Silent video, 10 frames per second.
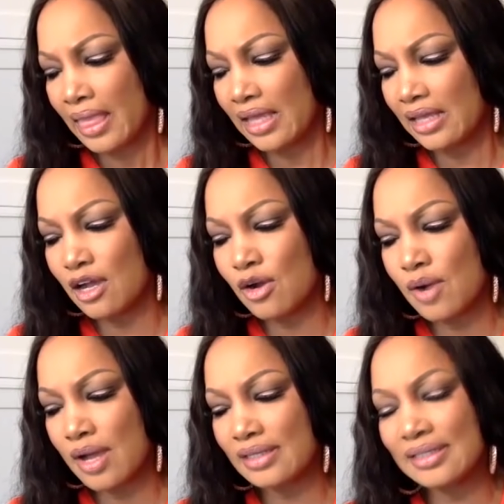you
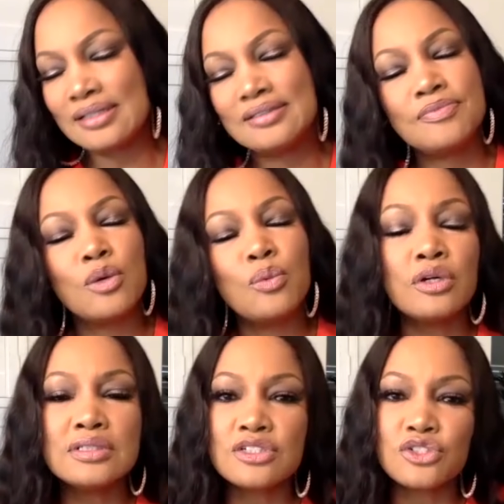know, I, the
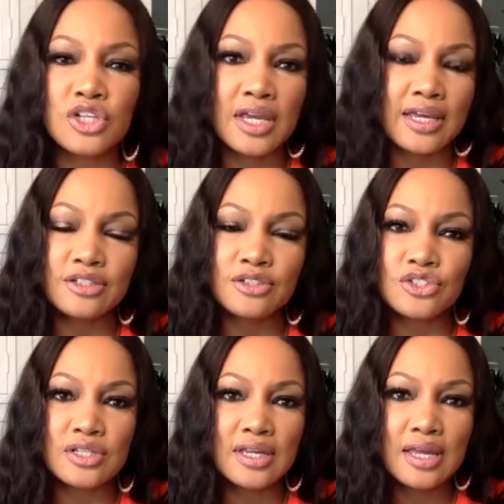world has
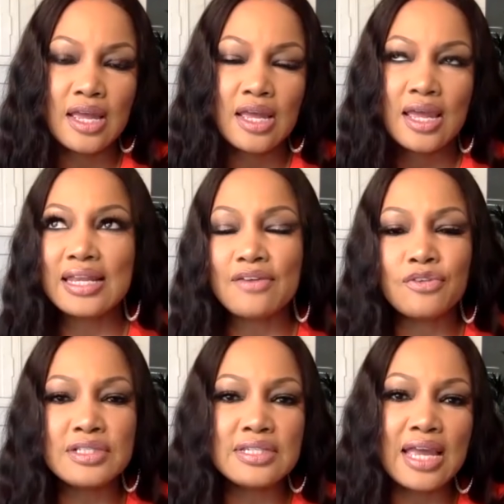changed and
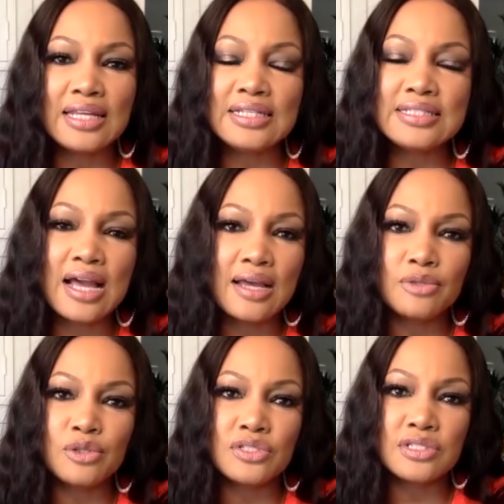every t-
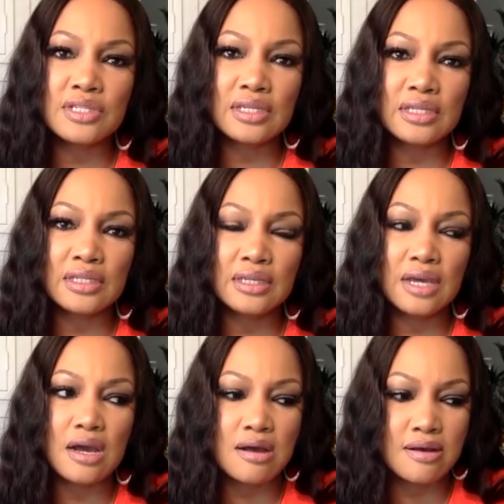anytime you see
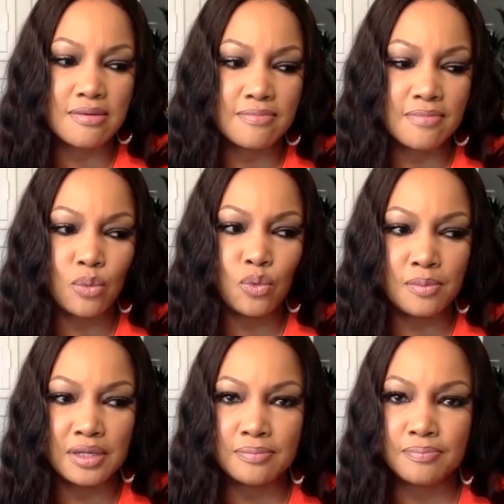um, a
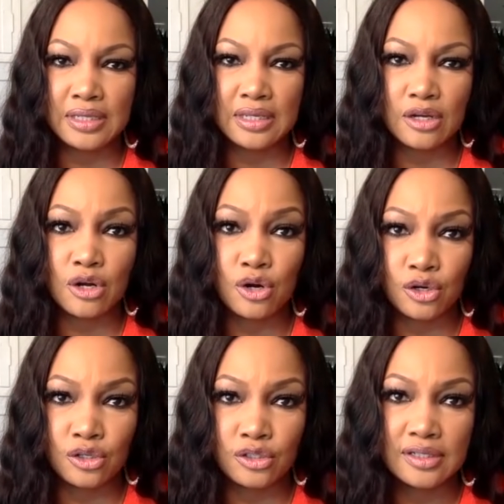woman being
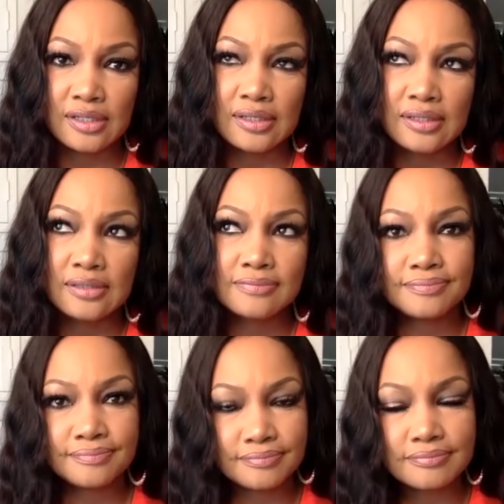hurt
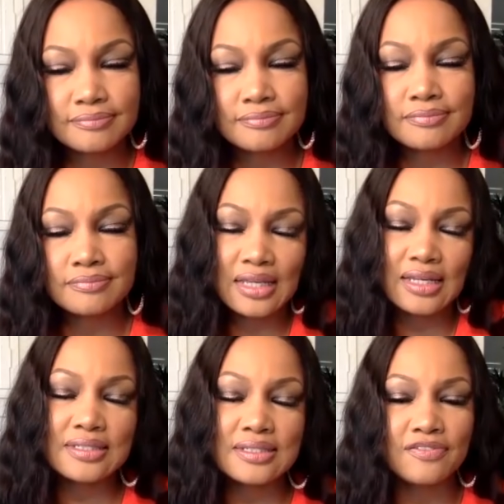
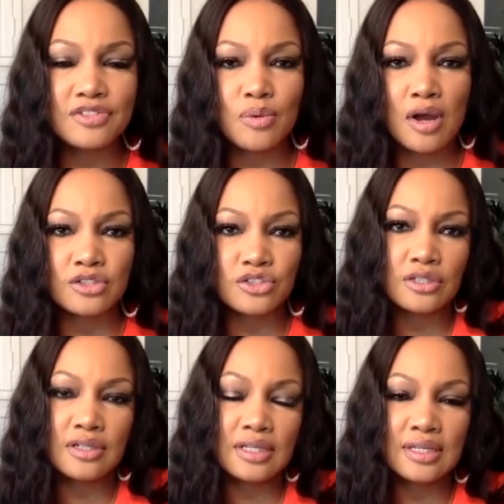it's tough to watch
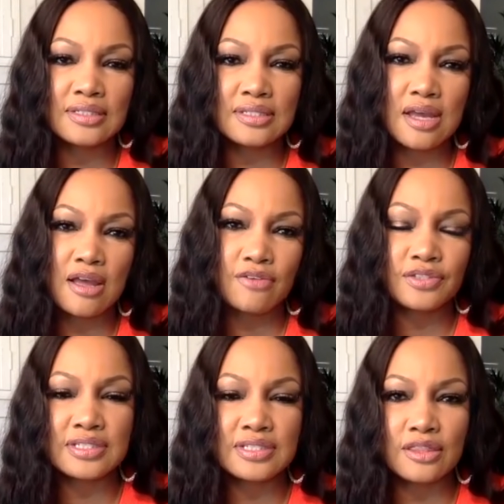it, it, it's tough
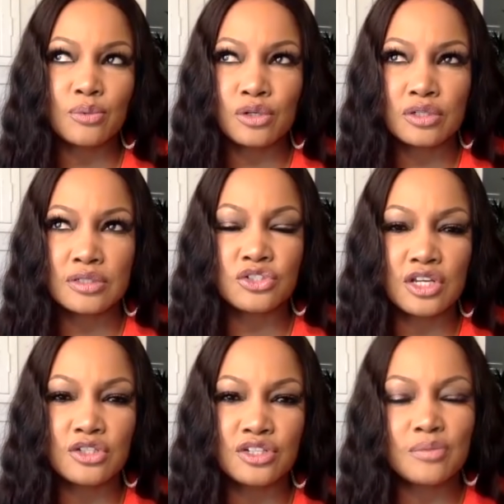it's like the world is
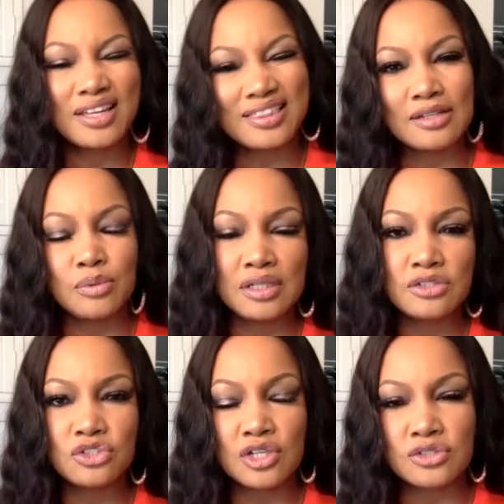changing i think we
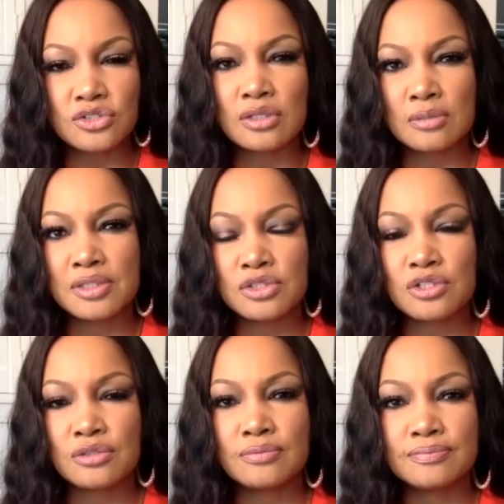need to change a little bit
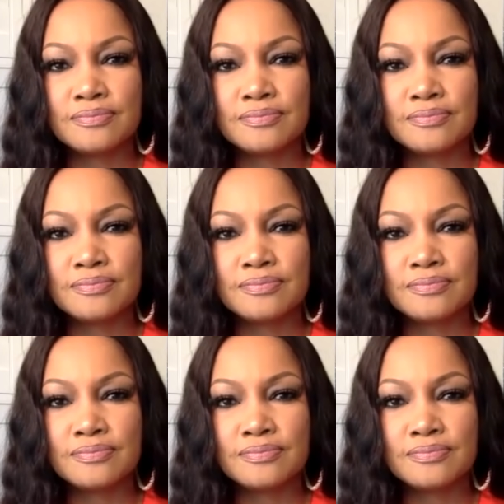too